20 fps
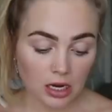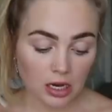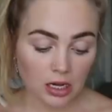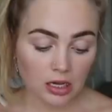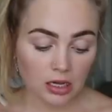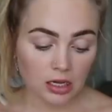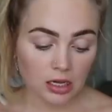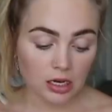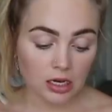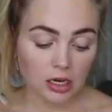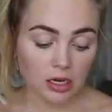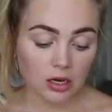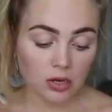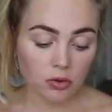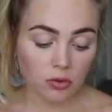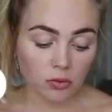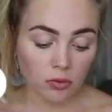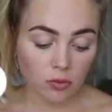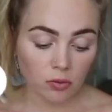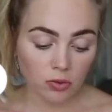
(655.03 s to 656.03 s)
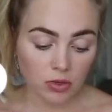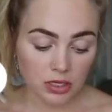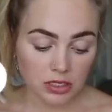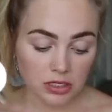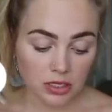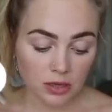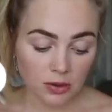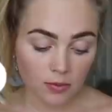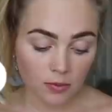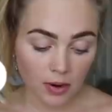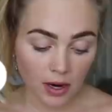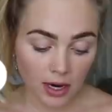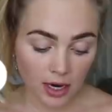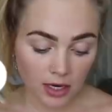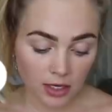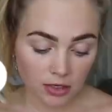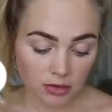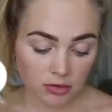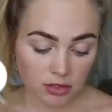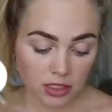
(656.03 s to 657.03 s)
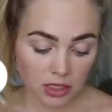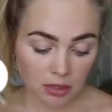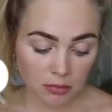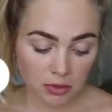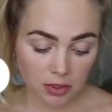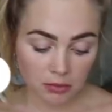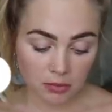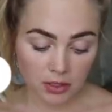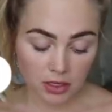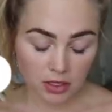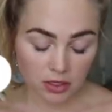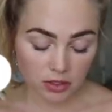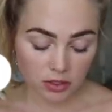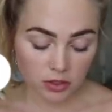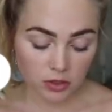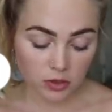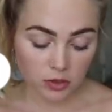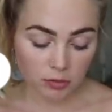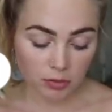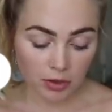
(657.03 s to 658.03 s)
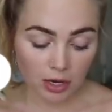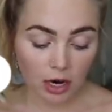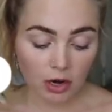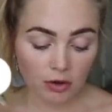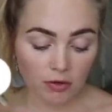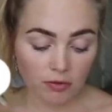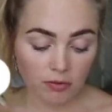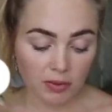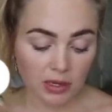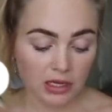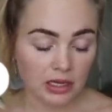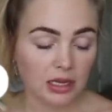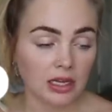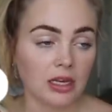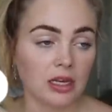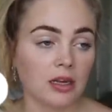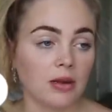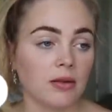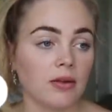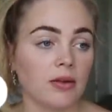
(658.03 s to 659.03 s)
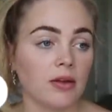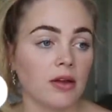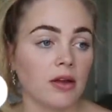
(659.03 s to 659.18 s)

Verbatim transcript: And then he said, why are you DMing me? You're super out of my league.